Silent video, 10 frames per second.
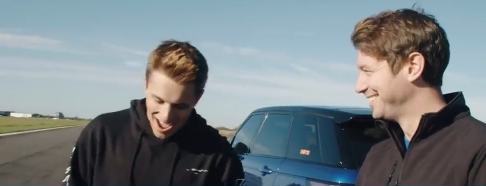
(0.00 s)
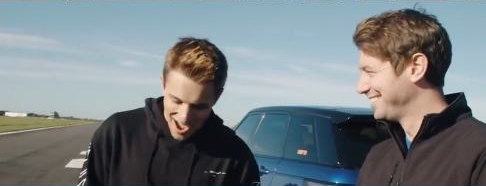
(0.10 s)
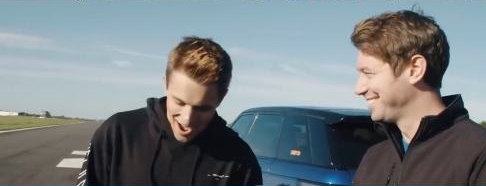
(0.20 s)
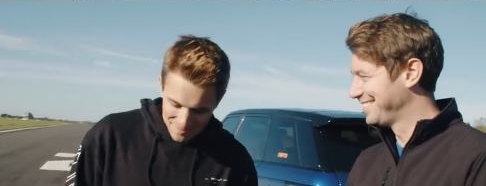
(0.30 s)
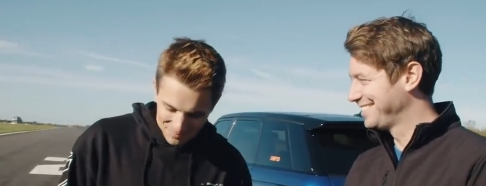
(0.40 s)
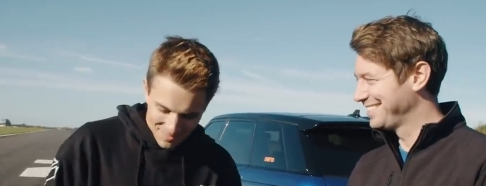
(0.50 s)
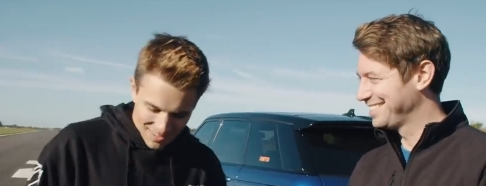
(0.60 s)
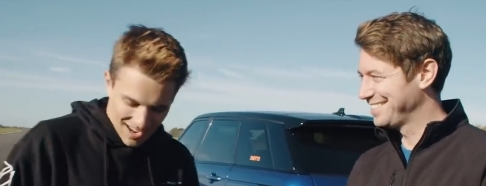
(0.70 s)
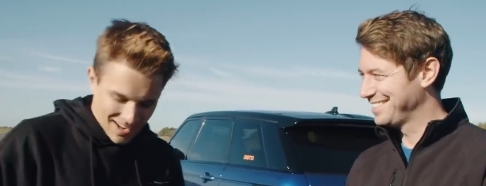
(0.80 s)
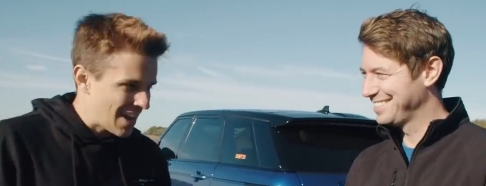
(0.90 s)
Speaker 1: And
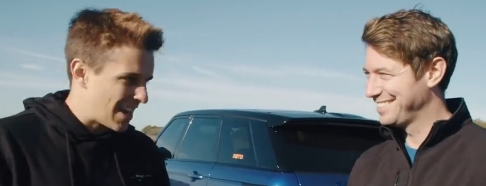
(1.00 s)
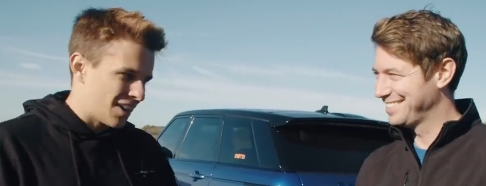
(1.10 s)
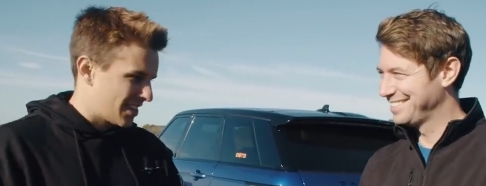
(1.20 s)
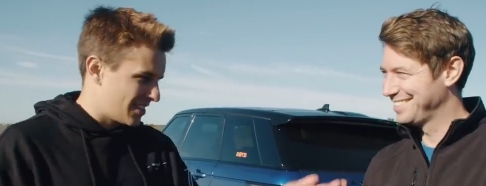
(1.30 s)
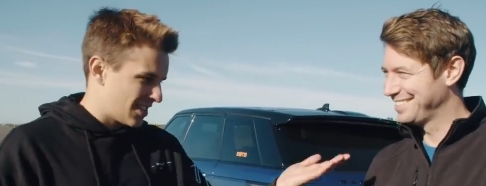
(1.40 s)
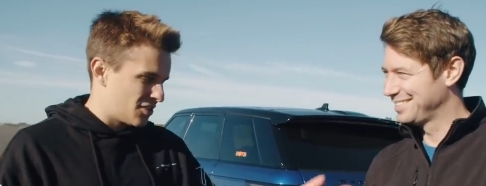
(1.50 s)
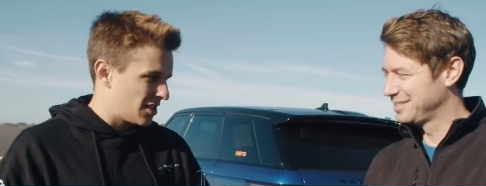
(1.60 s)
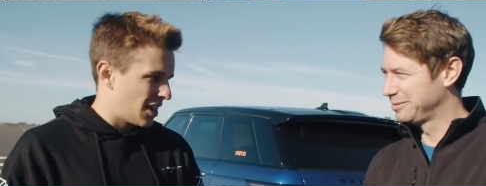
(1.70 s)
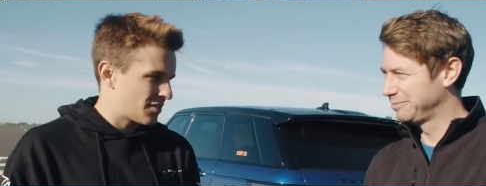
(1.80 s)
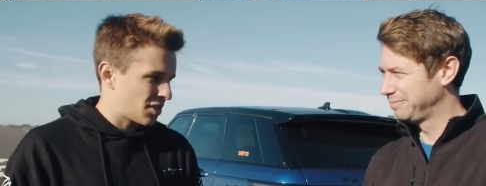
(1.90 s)
yeah, like you said, do the
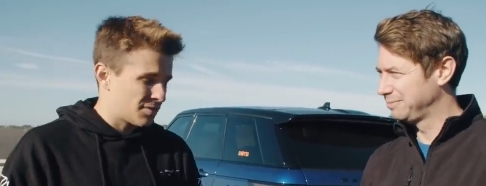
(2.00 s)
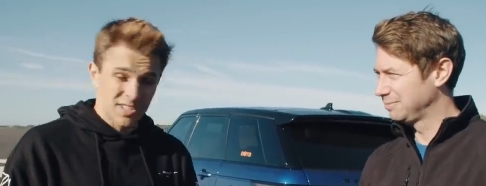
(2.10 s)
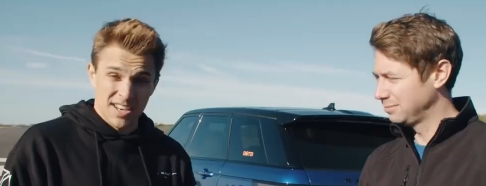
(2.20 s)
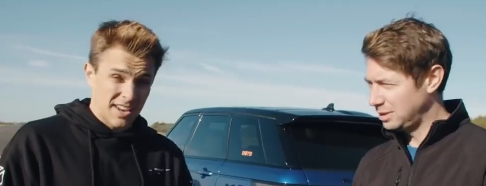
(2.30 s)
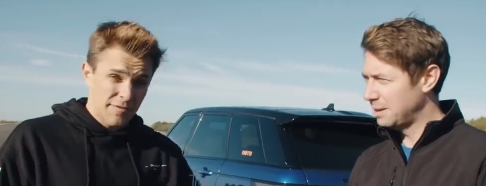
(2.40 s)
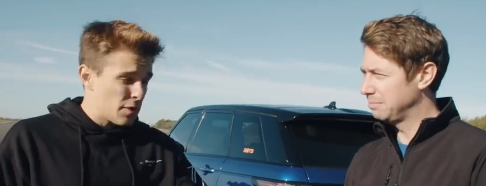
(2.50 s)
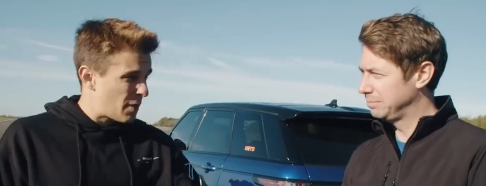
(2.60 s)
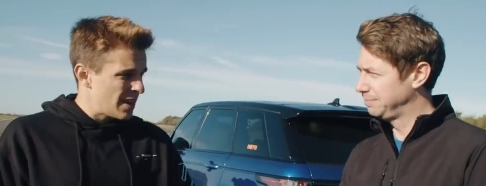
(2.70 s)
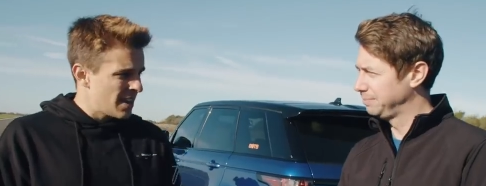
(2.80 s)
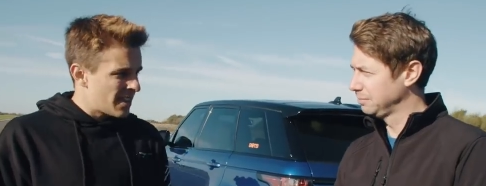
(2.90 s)
lifestyle competition, and if you
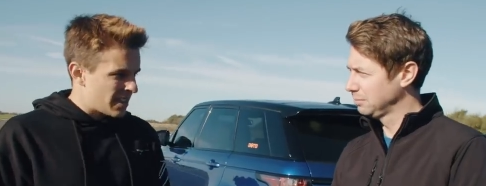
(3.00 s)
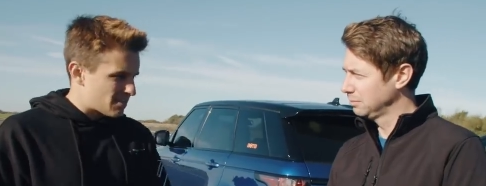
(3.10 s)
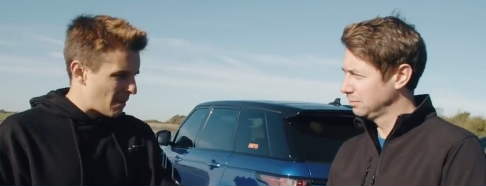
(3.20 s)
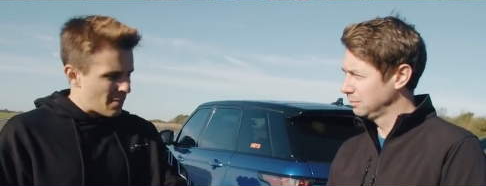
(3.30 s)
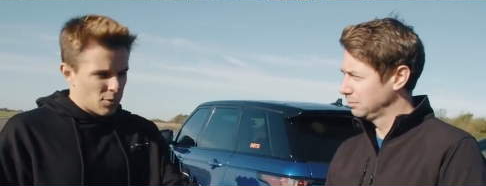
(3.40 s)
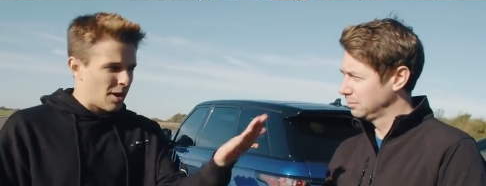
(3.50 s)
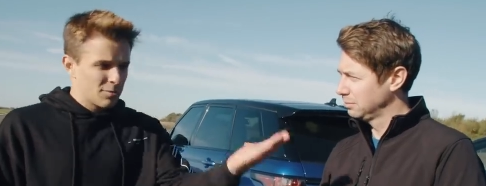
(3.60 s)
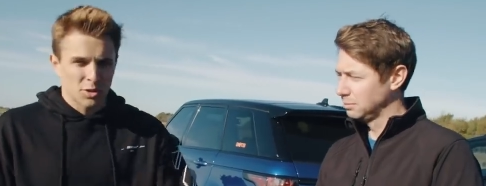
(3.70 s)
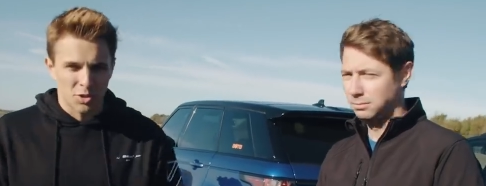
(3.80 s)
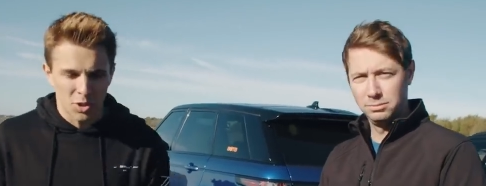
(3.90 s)
win, this man will come
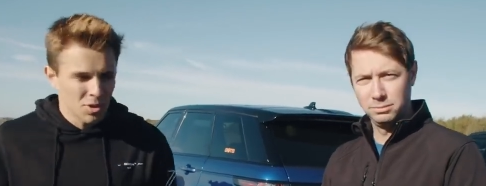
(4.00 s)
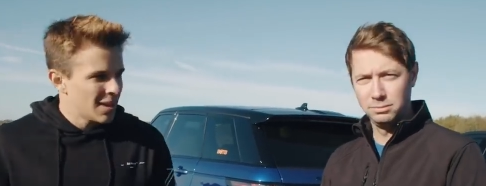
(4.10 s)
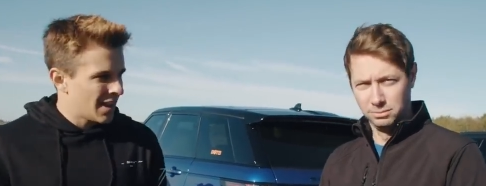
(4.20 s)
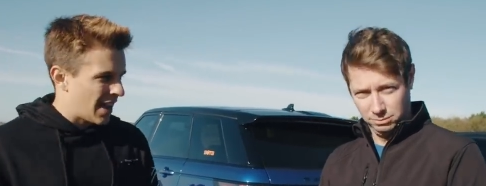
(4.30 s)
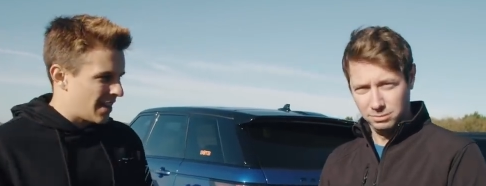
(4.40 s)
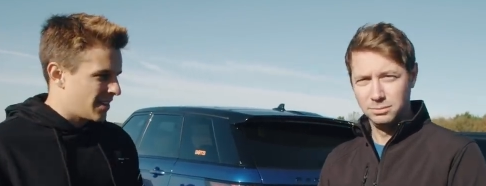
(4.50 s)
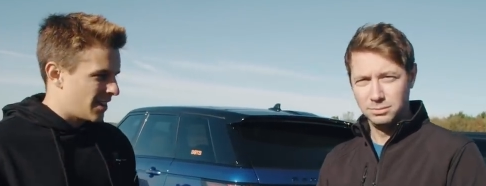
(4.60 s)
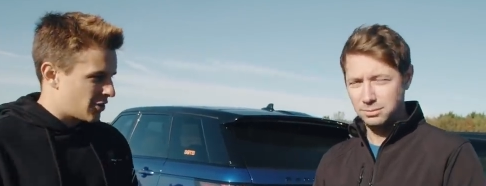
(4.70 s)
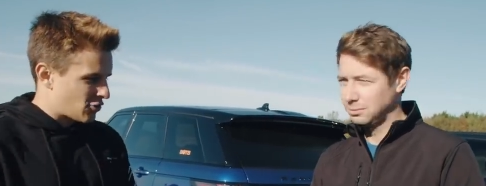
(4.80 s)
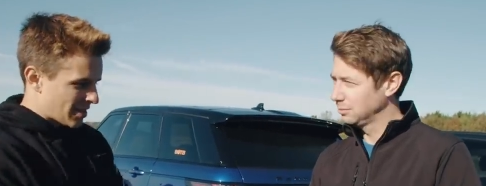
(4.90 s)
to your door and
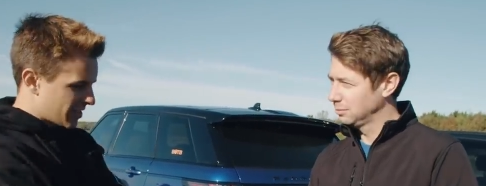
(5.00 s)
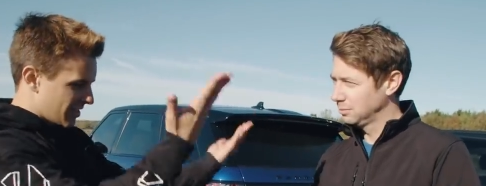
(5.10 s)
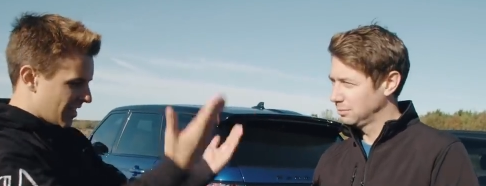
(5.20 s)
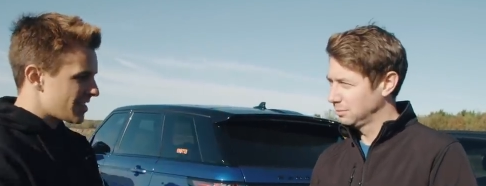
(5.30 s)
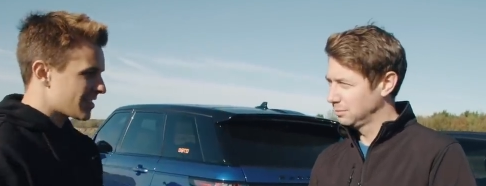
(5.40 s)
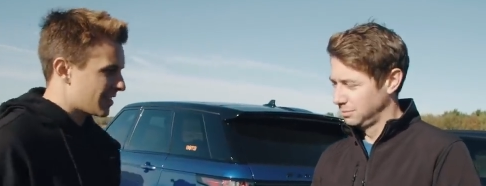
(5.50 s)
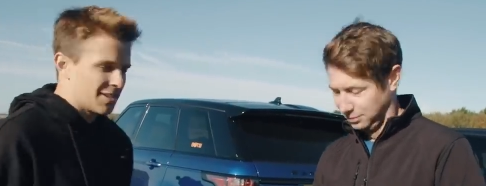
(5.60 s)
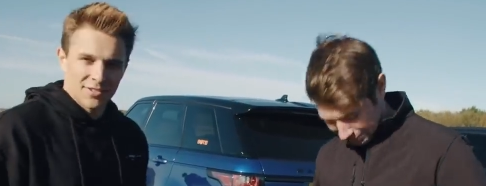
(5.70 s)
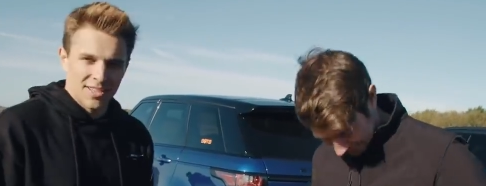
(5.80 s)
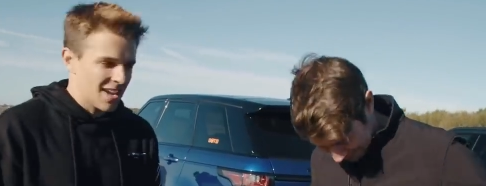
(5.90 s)
dressed as he is, and
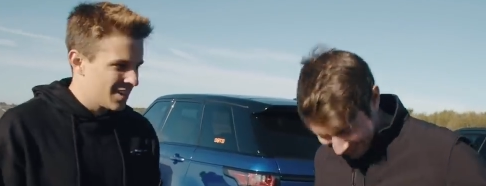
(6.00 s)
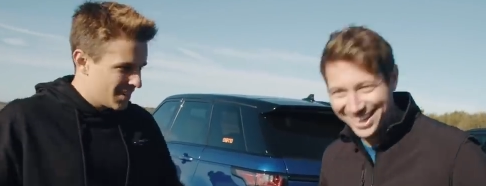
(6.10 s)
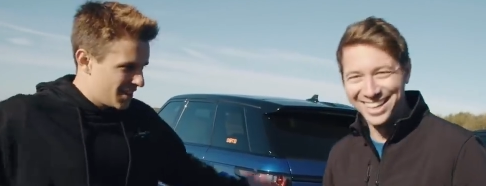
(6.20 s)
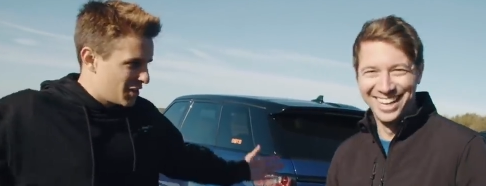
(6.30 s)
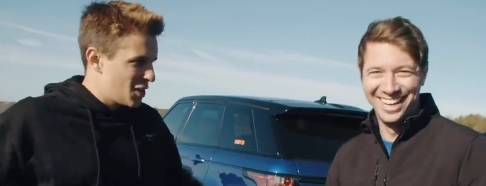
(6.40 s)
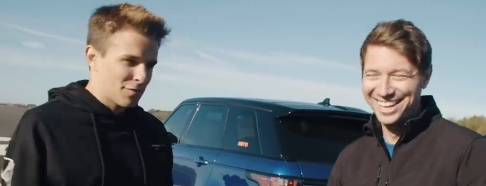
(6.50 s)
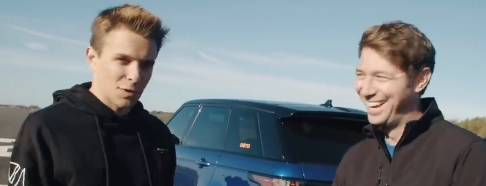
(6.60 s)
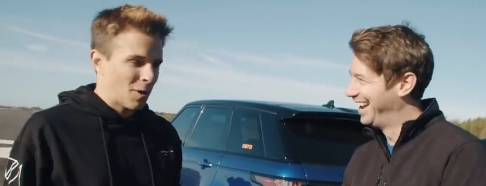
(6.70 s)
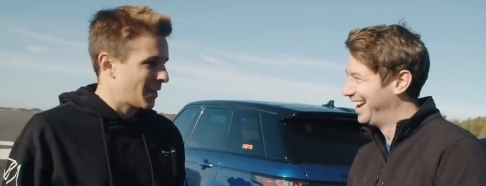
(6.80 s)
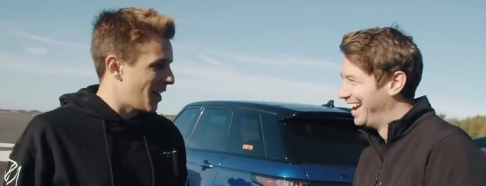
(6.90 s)
he'll say, you've
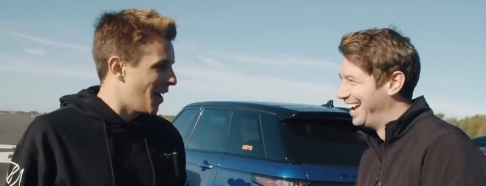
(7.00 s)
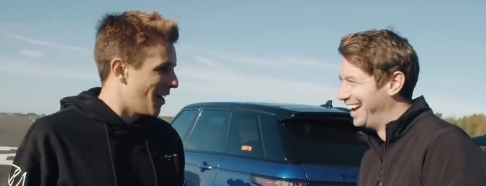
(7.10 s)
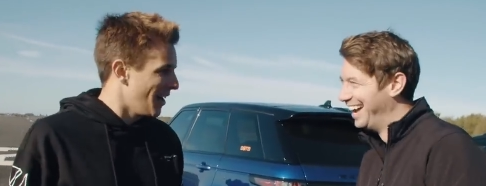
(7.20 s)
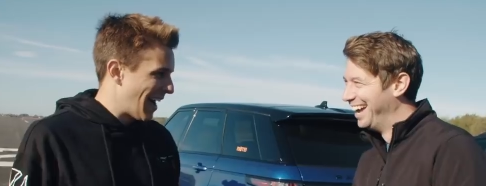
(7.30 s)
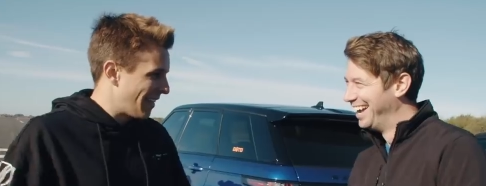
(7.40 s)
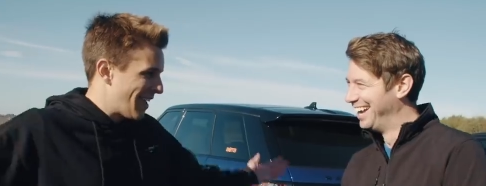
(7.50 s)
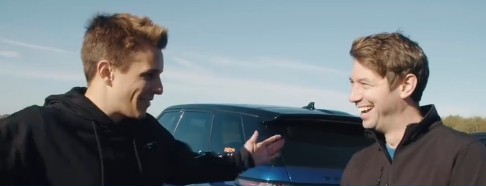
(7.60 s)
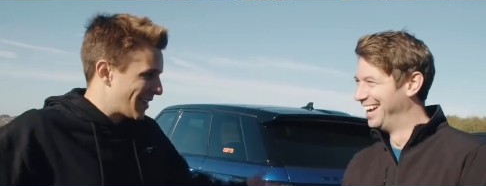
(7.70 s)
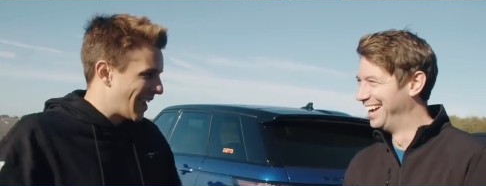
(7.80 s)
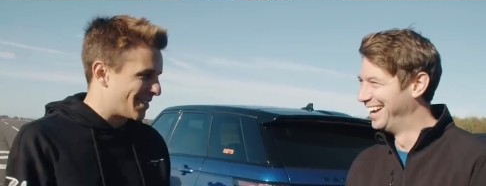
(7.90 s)
just won a car and
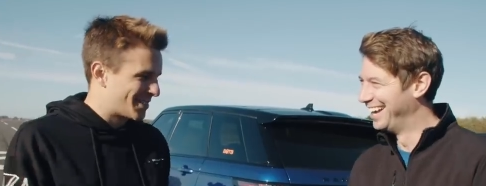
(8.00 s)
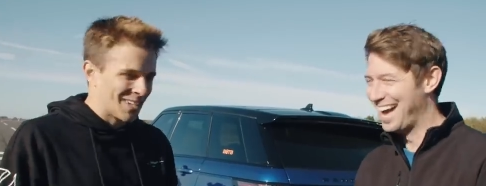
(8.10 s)
everything else.